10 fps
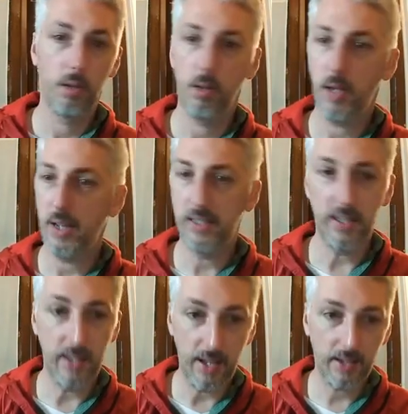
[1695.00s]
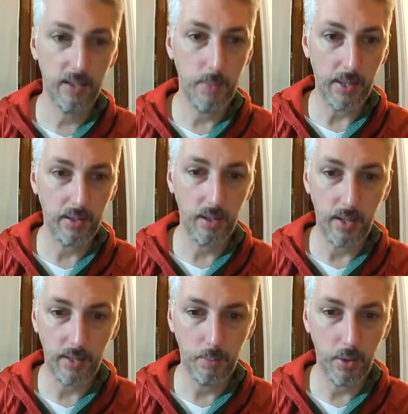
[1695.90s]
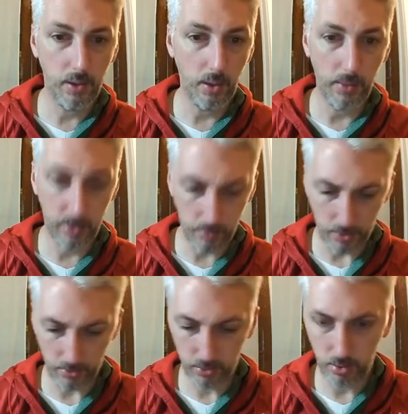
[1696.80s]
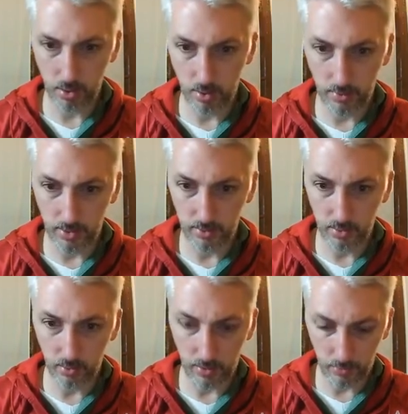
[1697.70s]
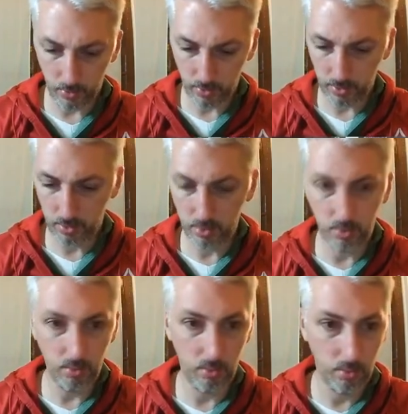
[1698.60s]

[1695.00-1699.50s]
I did not expect to like Birdo this much. All right, so I'm going to